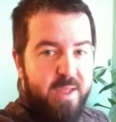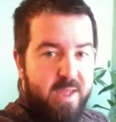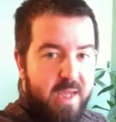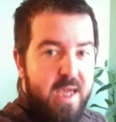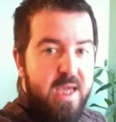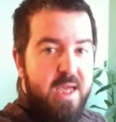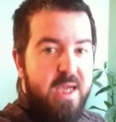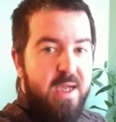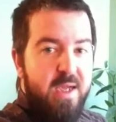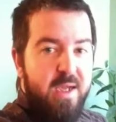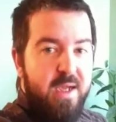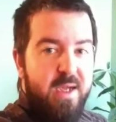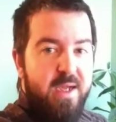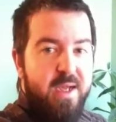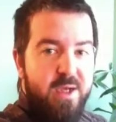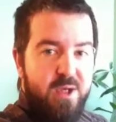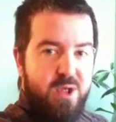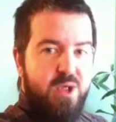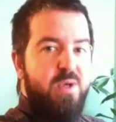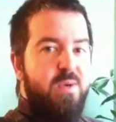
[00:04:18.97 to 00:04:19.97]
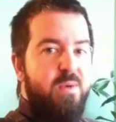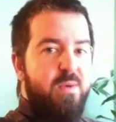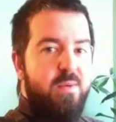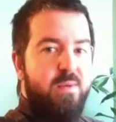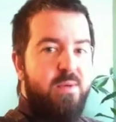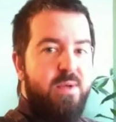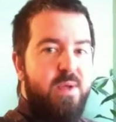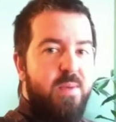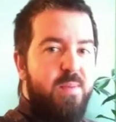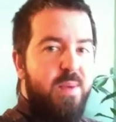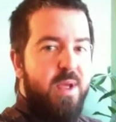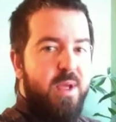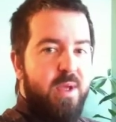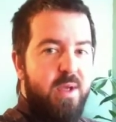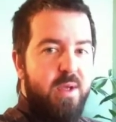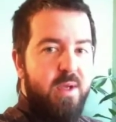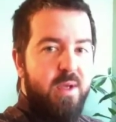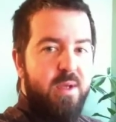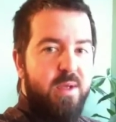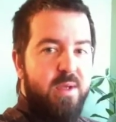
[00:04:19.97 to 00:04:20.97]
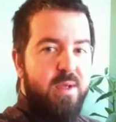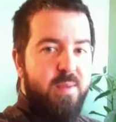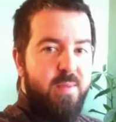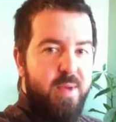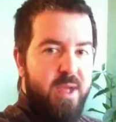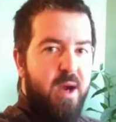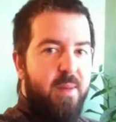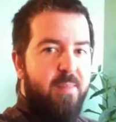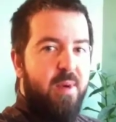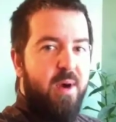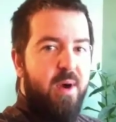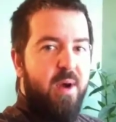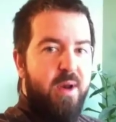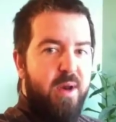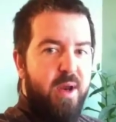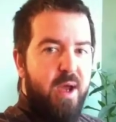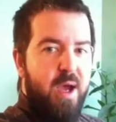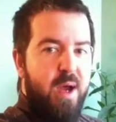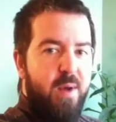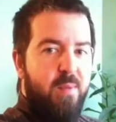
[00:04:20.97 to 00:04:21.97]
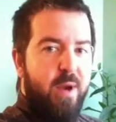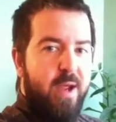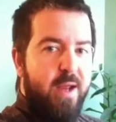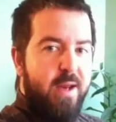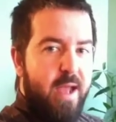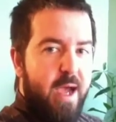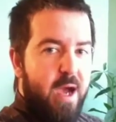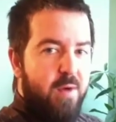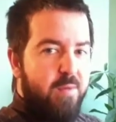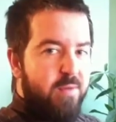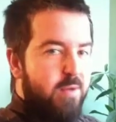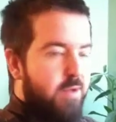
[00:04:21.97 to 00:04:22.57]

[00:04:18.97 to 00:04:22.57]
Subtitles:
key issue to be up on right now.